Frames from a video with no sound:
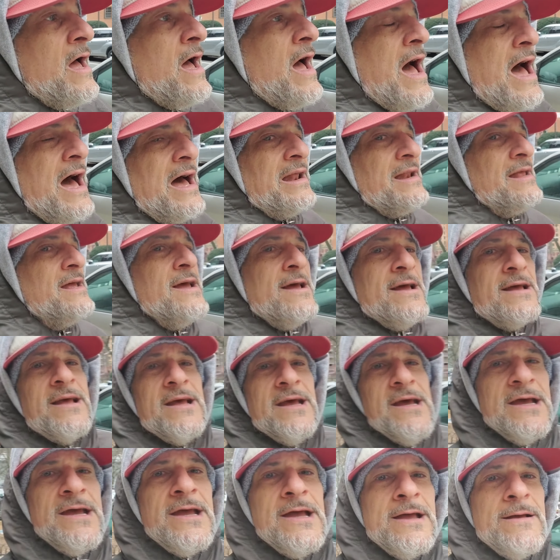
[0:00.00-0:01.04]
and he
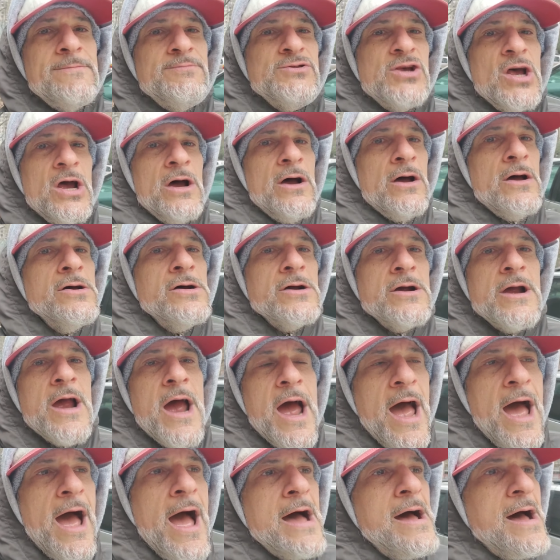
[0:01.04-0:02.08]
keeps her
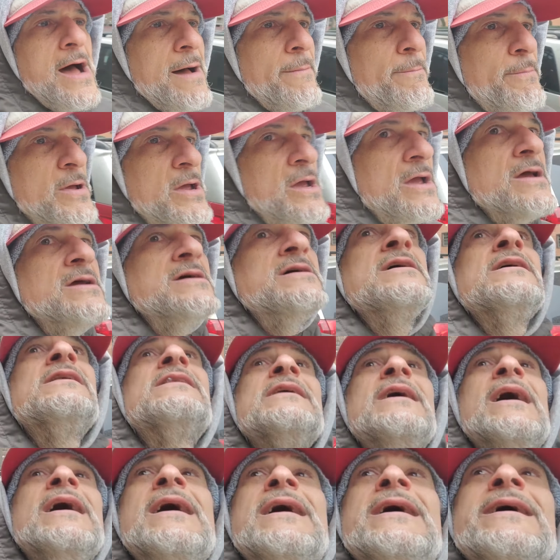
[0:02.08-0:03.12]
happy.
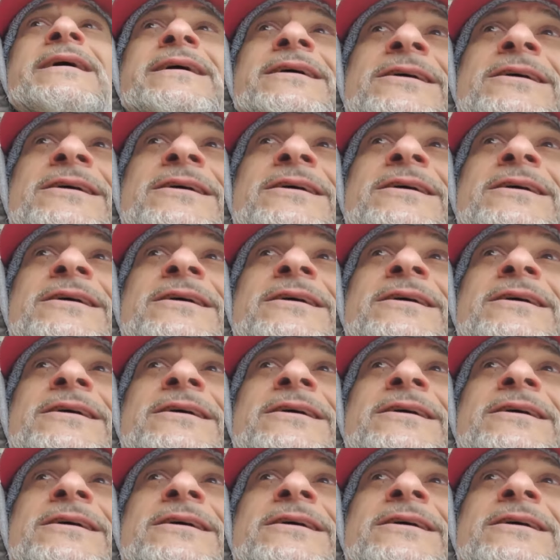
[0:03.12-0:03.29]
Thank